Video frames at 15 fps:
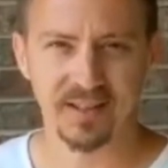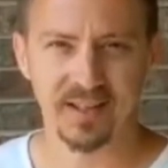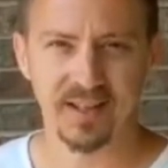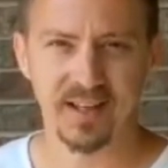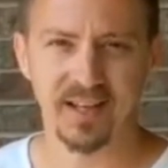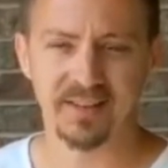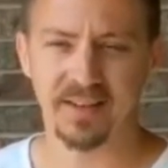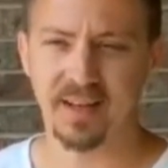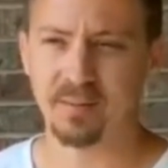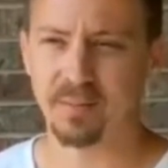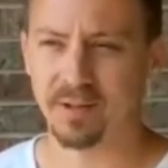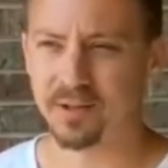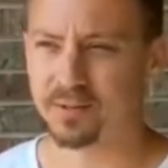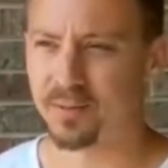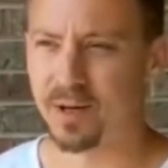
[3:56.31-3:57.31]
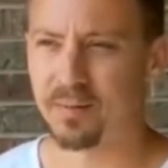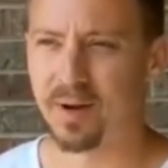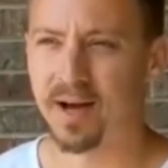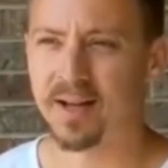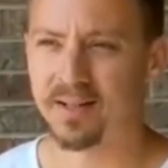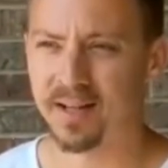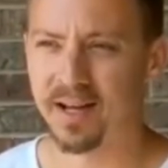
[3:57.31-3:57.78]
And that blows my
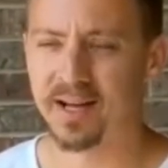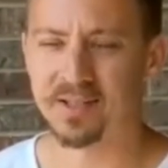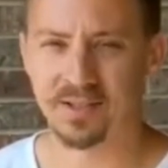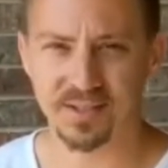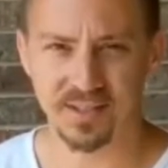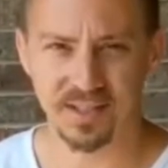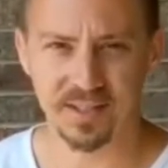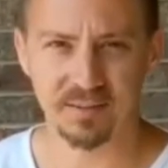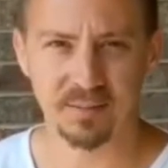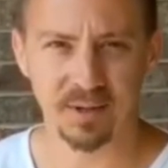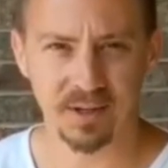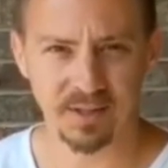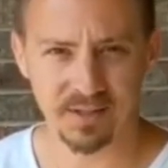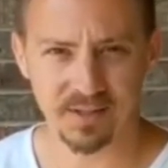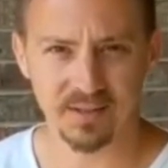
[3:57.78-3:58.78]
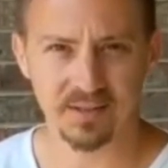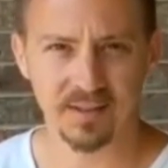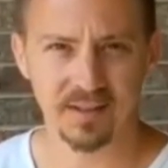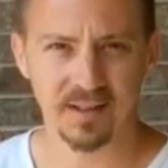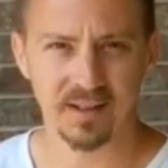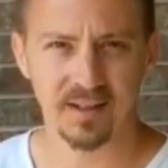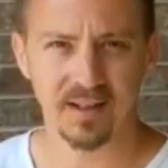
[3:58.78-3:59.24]
mind to actually see it in person.
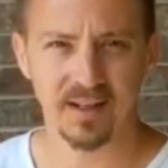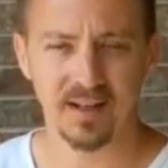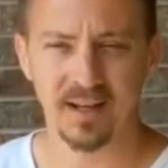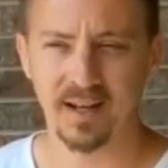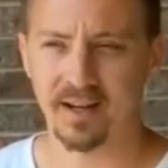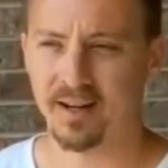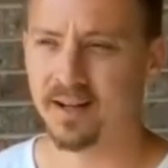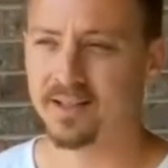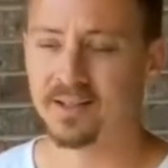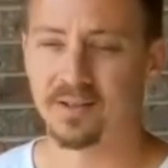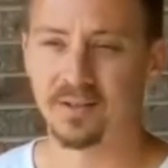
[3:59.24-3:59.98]
And I just hope